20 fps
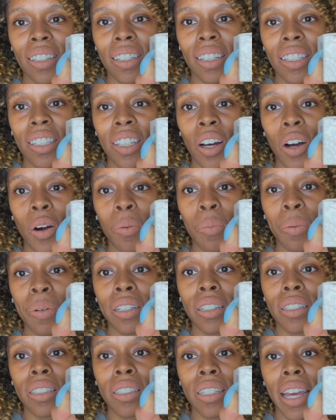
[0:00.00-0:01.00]
The open
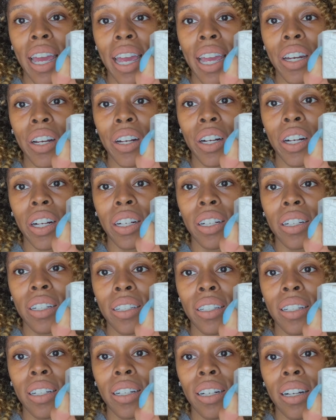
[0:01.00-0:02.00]
container
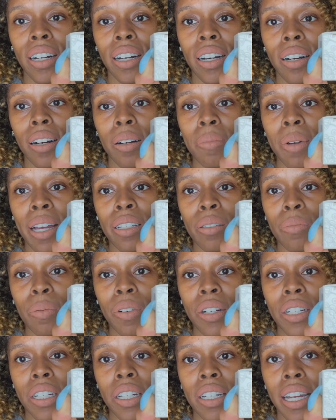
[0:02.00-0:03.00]

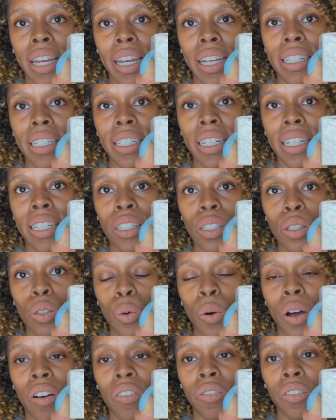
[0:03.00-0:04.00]
expiration date is
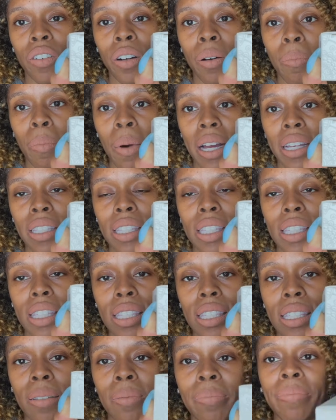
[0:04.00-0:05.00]
12
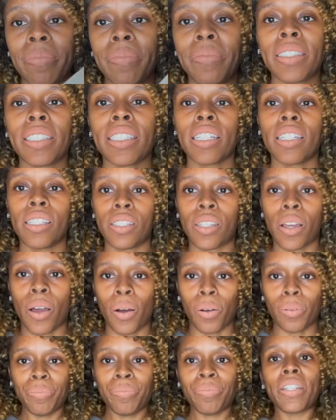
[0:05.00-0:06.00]
months.
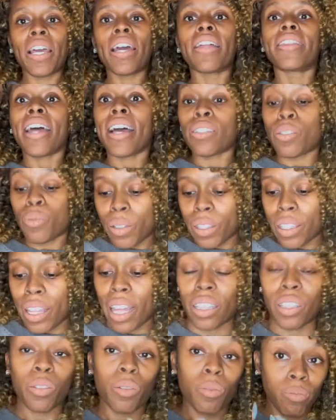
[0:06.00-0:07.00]
So that's what
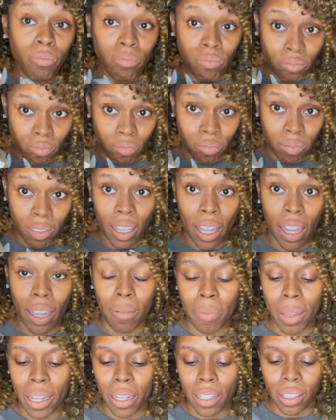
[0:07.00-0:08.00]
that little thing
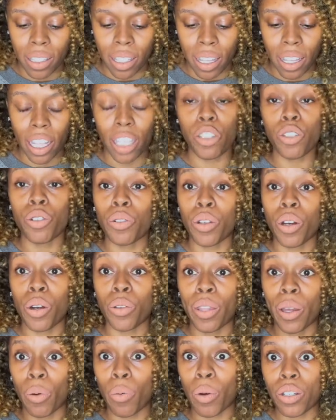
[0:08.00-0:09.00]
means. It lets you know
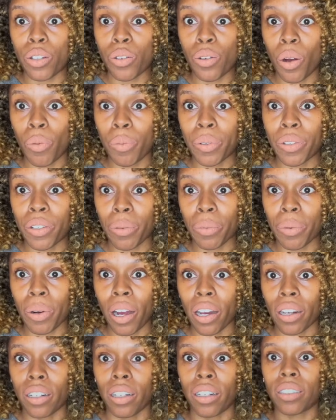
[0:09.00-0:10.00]
that once you open your
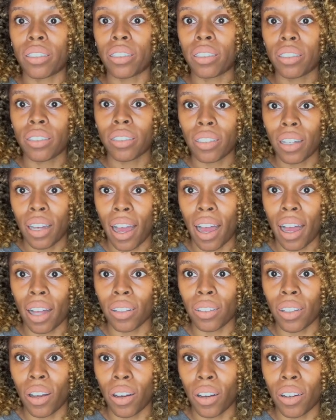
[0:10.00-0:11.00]
product, how
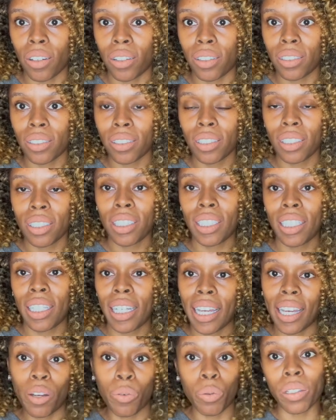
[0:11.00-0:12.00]
long
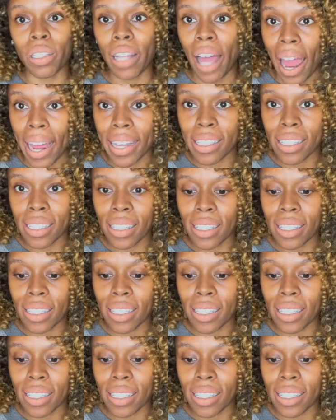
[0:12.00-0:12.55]
it will last.